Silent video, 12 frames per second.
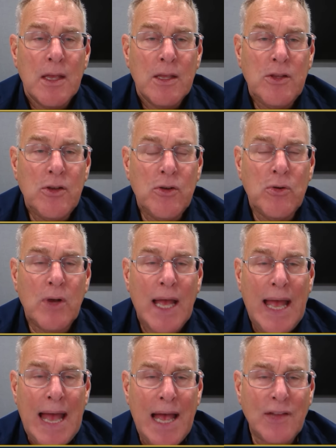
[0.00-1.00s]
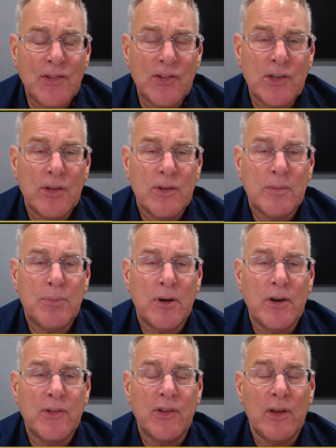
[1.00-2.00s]
You ask the
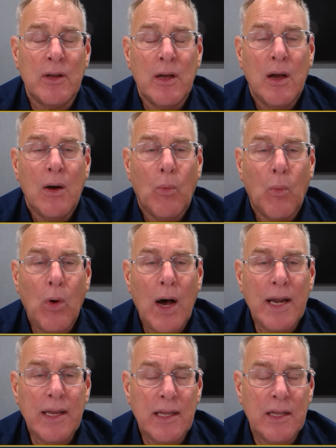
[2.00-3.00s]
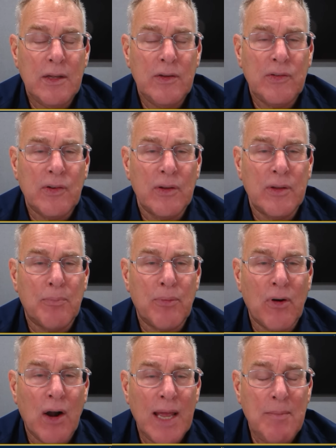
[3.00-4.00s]
person, what is the
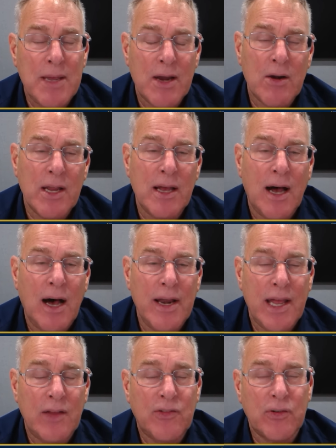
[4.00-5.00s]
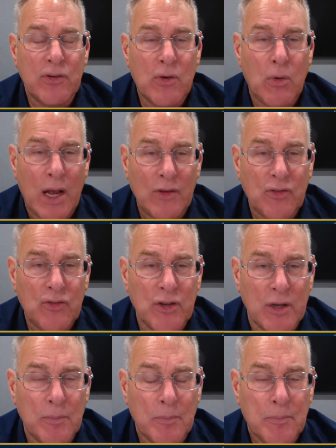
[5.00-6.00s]
primary unanswered
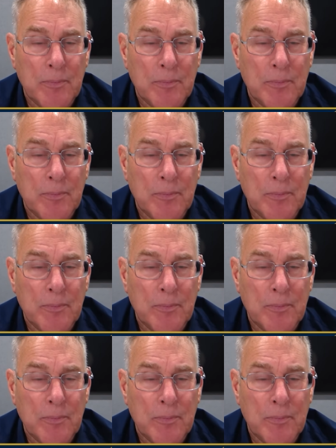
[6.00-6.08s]
question